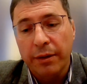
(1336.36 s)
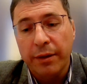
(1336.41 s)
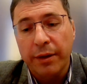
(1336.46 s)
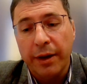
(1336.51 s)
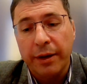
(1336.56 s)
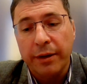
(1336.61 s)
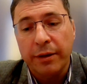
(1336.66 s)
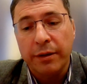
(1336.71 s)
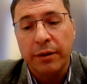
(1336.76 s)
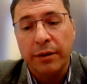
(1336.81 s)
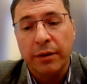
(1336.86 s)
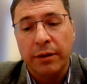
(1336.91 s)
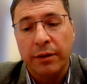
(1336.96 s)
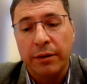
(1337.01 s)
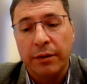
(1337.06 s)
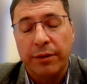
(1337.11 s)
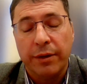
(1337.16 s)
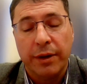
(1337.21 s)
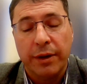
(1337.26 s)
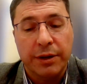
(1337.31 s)
Then
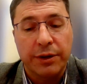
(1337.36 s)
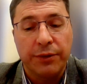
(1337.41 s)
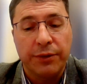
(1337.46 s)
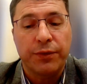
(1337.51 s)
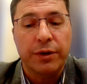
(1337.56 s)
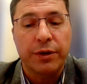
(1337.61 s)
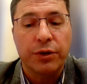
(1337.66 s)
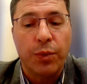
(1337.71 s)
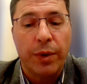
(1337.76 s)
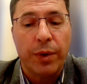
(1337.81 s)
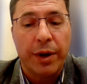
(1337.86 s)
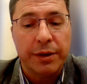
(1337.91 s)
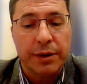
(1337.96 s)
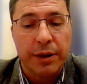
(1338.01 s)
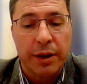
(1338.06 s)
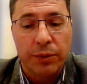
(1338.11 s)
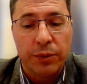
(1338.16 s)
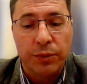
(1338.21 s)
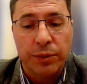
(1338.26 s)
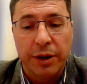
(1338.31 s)
there are different
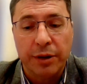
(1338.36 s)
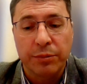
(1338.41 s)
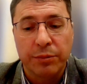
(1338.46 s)
ways how it